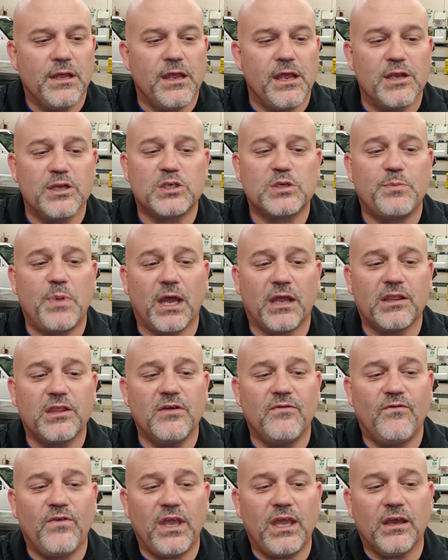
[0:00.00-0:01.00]
Inspect
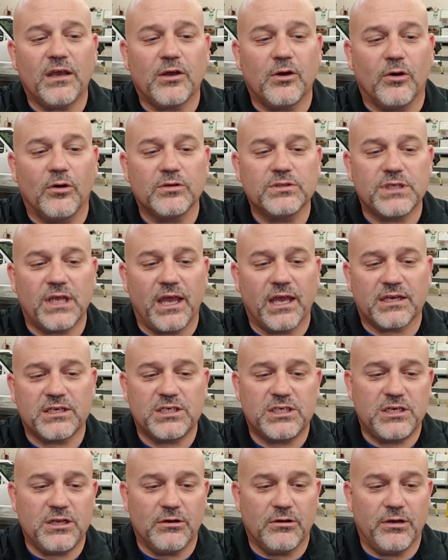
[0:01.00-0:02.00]
the vehicle's
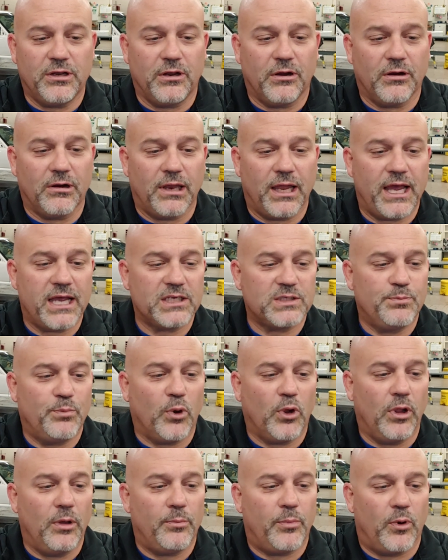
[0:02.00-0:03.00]
exterior, last
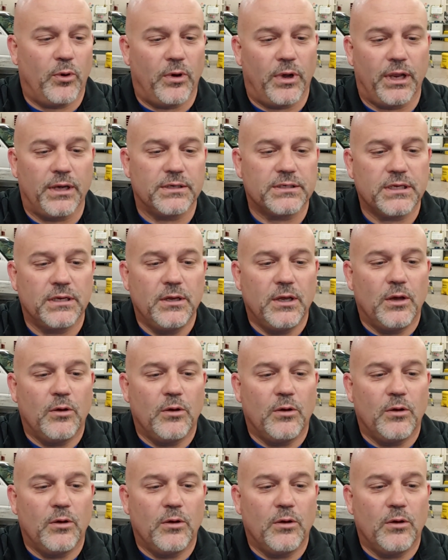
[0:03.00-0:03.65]
bullet point.